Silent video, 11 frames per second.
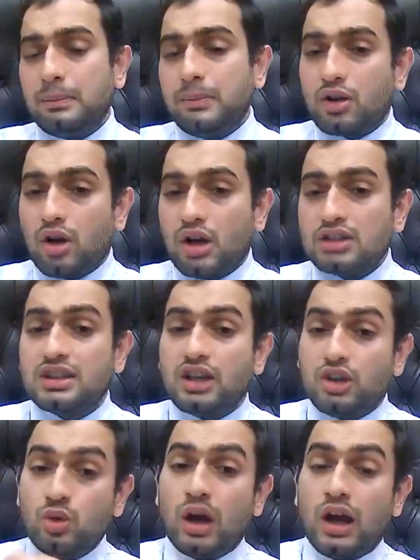because
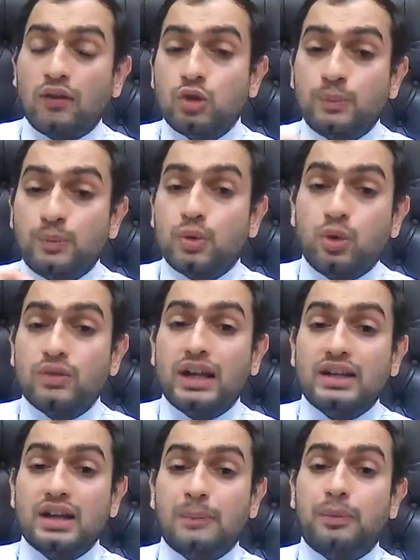you have to prove
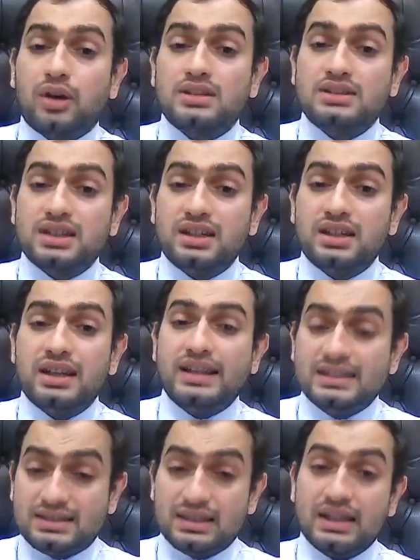that a person
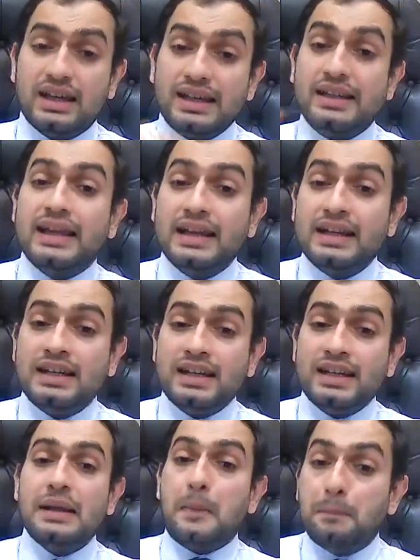is
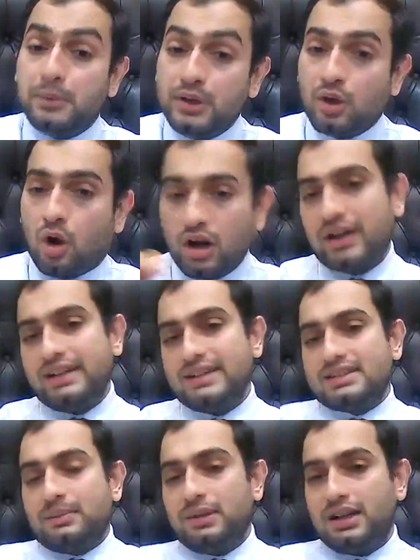guilty beyond
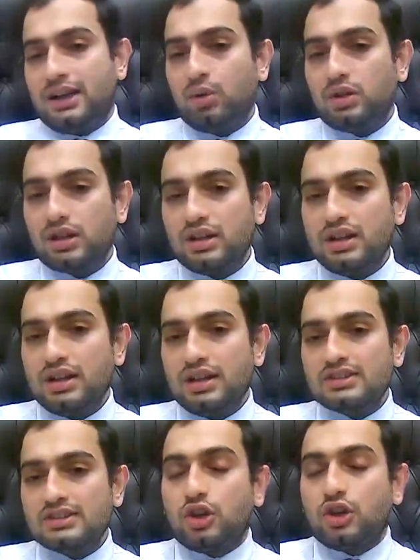reasonable doubt.
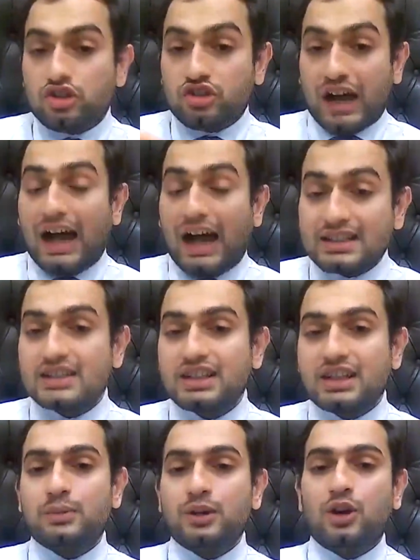So your task as a
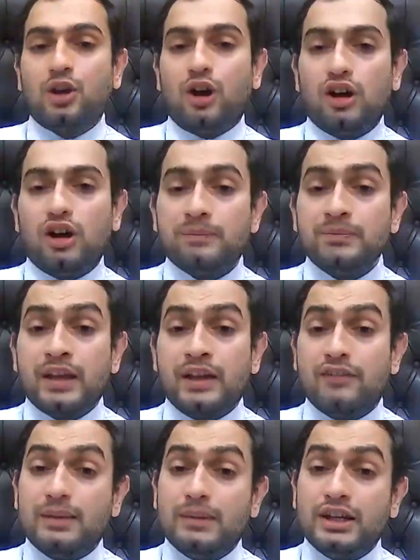criminal lawyer
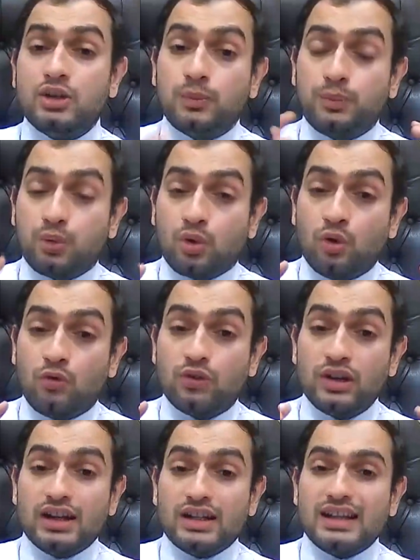will be to prove
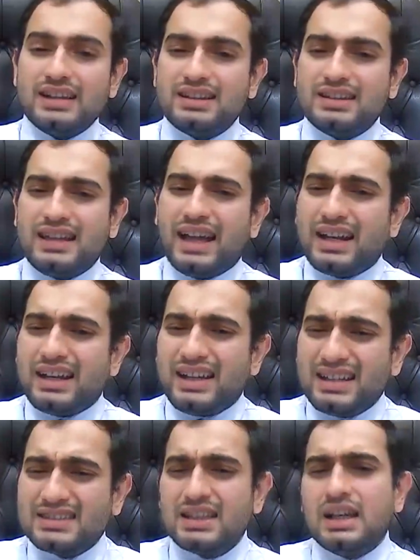that there
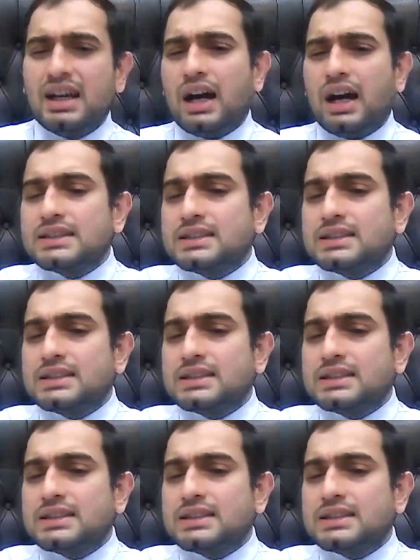is a